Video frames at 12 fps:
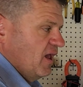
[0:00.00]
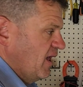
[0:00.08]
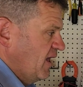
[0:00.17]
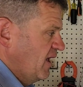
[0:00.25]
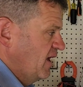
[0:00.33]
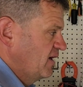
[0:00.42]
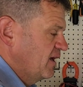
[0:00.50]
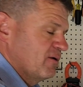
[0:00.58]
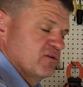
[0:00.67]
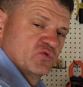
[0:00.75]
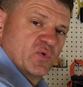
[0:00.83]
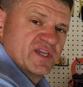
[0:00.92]
and I
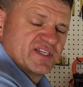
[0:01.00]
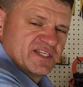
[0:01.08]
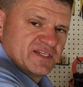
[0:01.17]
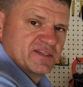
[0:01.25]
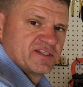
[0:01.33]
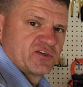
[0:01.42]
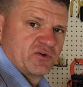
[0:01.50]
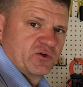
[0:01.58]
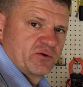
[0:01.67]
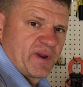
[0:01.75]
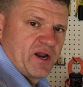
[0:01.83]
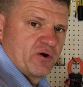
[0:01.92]
was wasting the
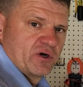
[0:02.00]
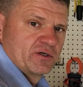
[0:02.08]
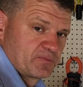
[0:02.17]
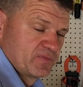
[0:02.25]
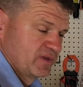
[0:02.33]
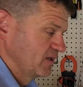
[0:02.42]
solar power.